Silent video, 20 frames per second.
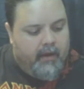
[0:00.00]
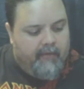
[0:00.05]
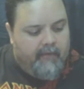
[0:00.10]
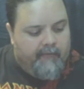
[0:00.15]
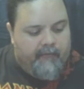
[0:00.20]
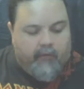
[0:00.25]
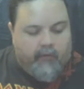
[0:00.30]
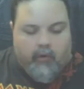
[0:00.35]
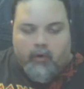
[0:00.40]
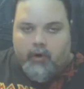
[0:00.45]

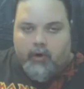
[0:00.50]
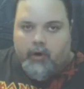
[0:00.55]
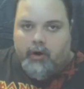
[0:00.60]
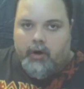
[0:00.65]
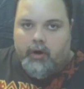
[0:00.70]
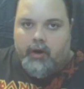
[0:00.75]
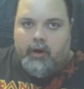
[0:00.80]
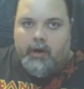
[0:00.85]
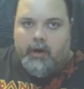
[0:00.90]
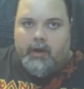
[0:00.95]

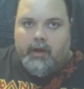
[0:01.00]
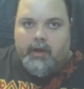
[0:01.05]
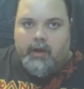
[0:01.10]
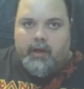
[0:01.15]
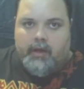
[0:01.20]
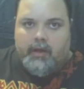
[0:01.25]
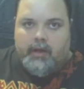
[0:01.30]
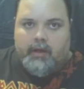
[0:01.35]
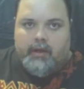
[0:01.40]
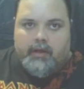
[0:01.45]
for
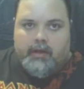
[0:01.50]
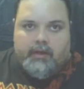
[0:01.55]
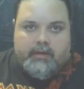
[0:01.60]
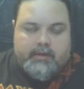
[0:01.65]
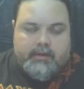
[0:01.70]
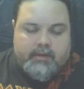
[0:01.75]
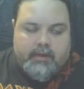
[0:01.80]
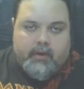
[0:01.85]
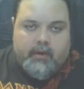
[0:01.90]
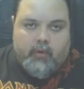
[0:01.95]

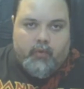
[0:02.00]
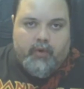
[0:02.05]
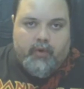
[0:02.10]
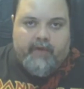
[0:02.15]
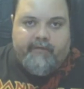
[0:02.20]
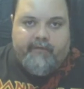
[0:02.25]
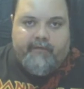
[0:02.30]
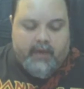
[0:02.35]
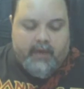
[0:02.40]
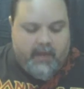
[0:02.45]
a
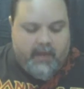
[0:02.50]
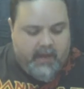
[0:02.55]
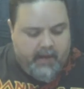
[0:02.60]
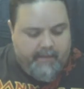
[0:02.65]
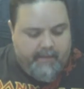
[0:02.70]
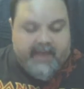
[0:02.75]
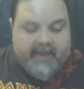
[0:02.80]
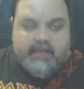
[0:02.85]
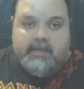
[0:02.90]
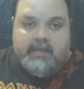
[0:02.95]
riff and a
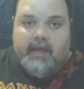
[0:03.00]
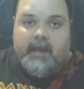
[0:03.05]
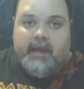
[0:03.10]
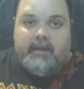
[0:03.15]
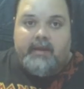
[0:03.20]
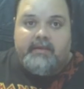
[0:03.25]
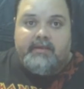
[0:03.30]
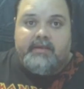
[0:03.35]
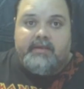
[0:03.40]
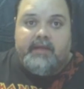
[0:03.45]
bass line
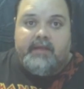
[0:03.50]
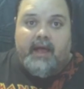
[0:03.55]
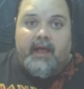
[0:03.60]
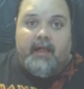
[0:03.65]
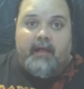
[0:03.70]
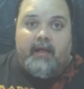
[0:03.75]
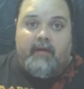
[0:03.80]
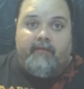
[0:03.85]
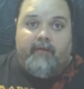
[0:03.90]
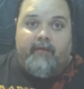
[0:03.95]
on the
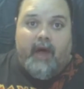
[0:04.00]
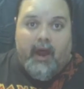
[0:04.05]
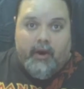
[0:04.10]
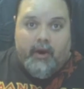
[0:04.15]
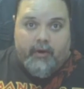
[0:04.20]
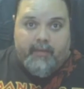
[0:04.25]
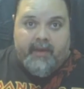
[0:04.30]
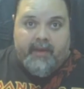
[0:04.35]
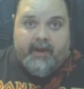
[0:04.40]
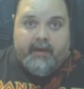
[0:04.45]
style of
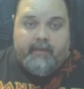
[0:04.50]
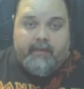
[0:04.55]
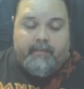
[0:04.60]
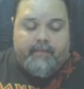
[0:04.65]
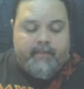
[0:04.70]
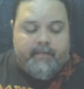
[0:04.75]
Iron Maiden.